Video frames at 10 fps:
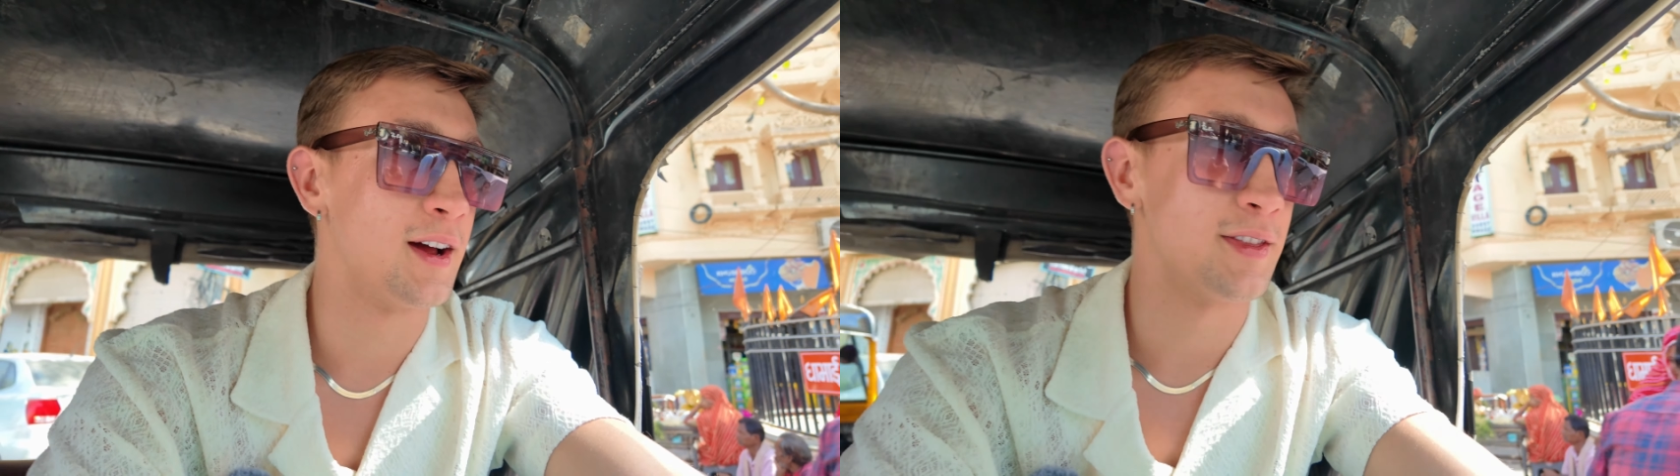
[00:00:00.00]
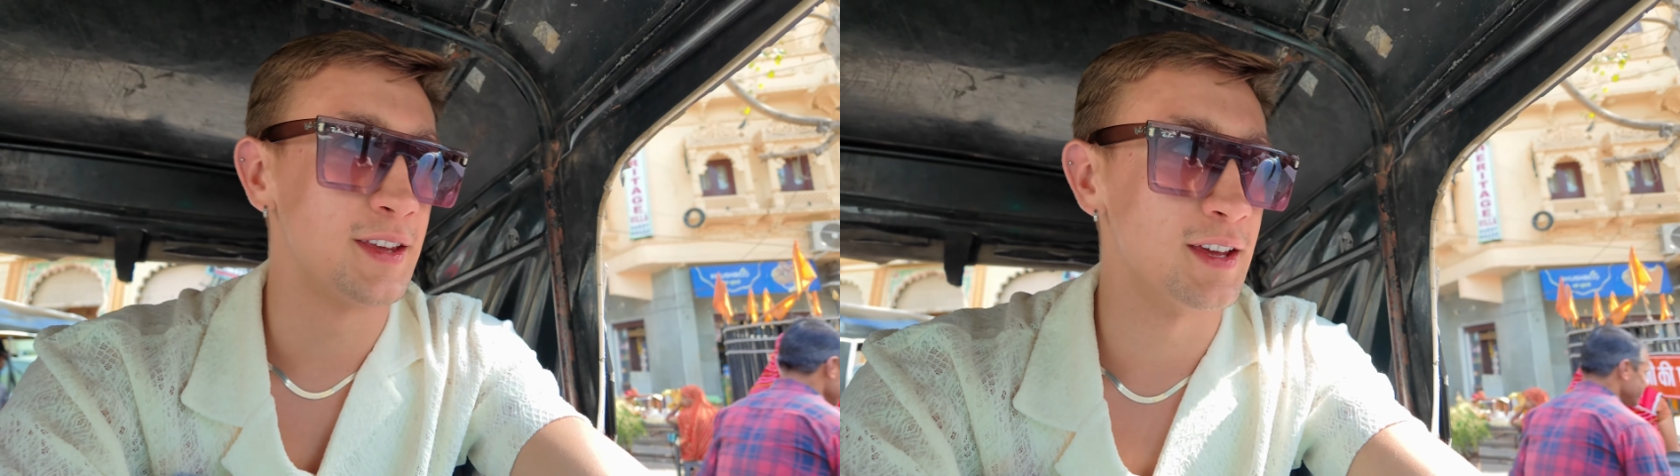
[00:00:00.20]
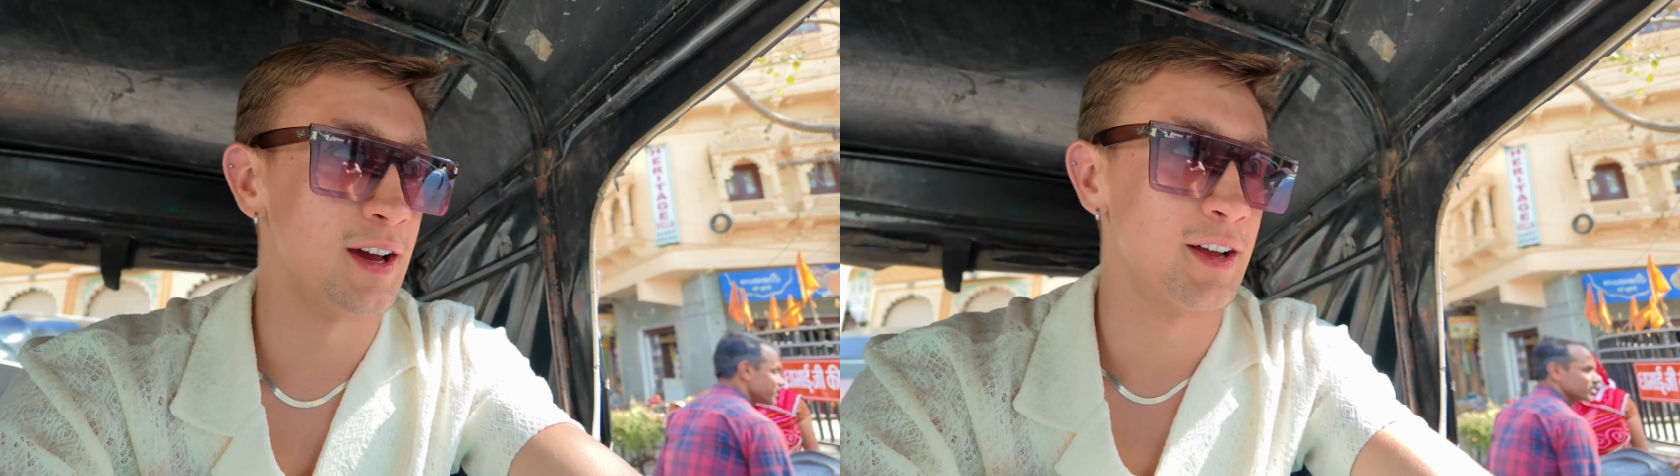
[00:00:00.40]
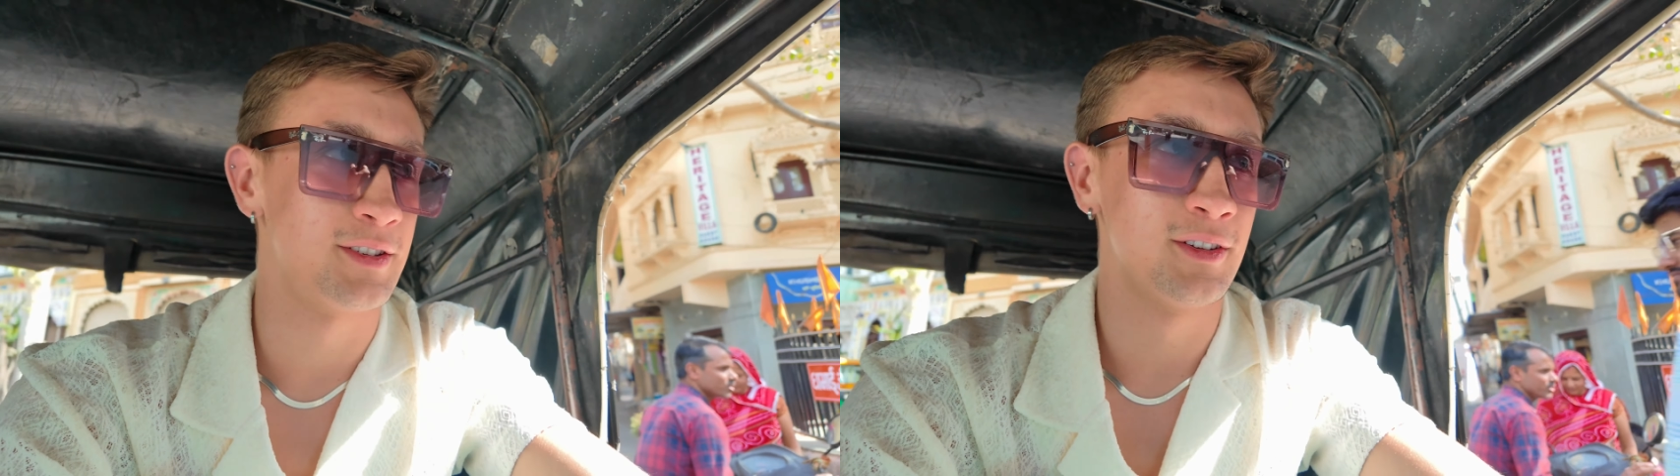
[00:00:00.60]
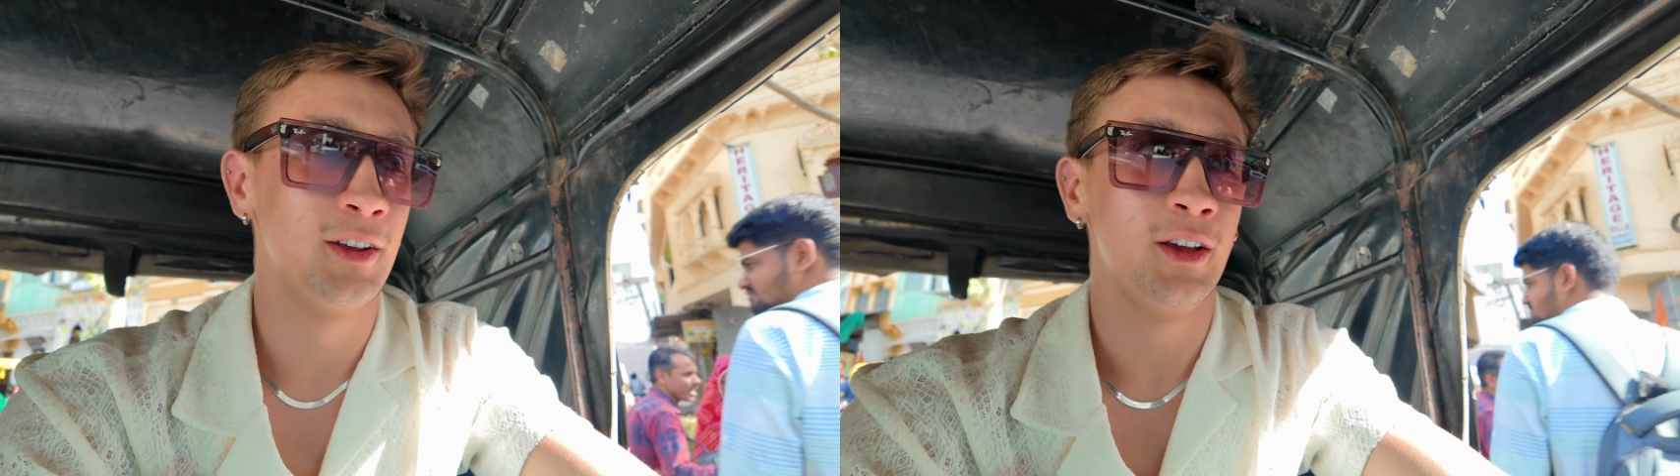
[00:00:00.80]
on the
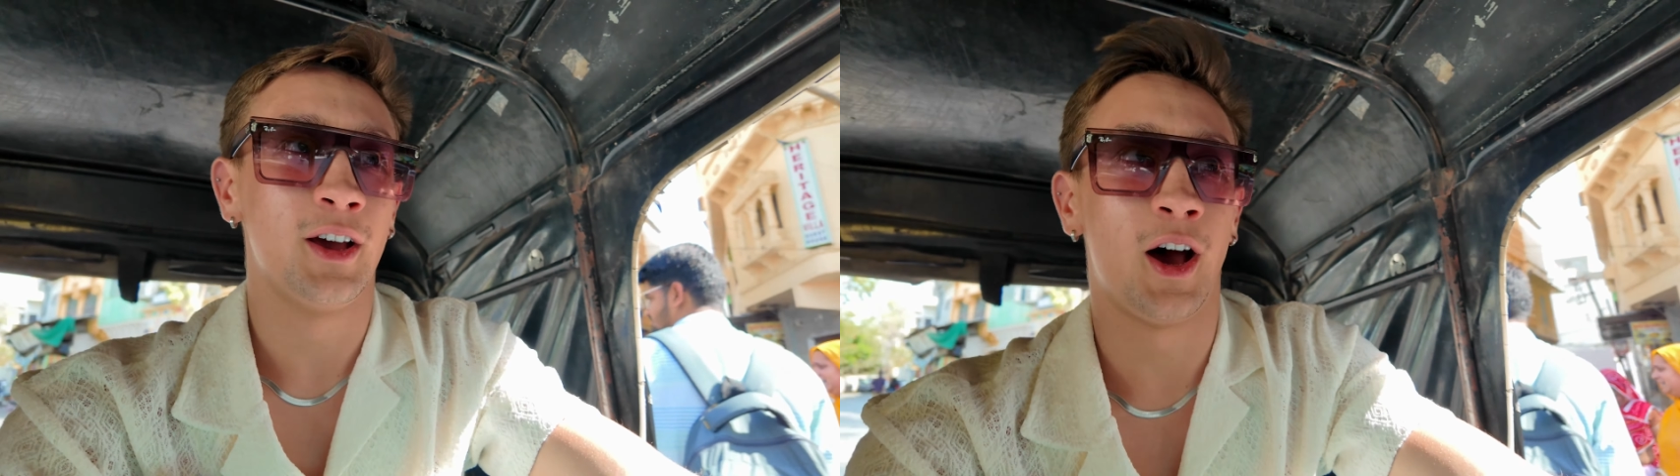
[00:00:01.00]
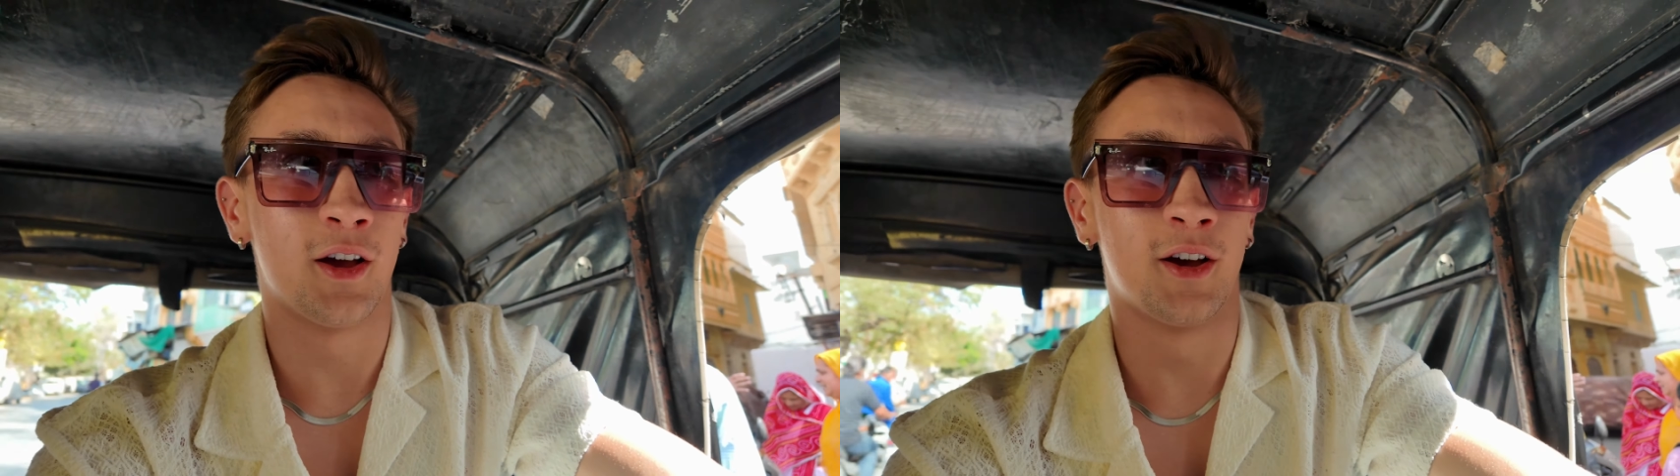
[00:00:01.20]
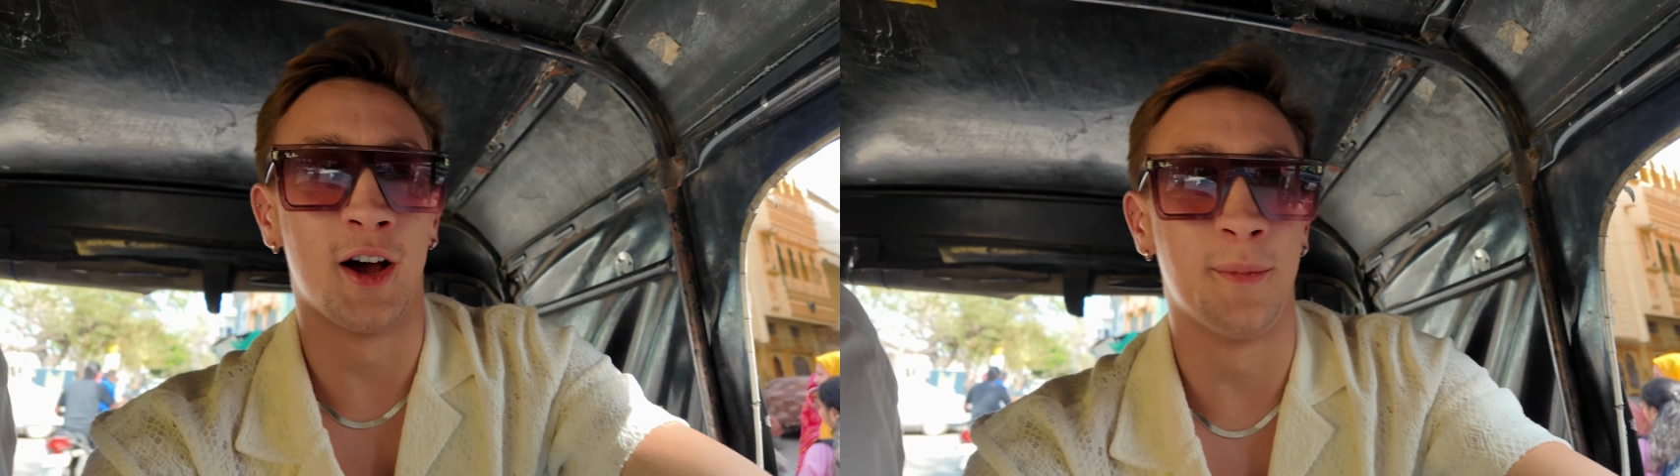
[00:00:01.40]
uh,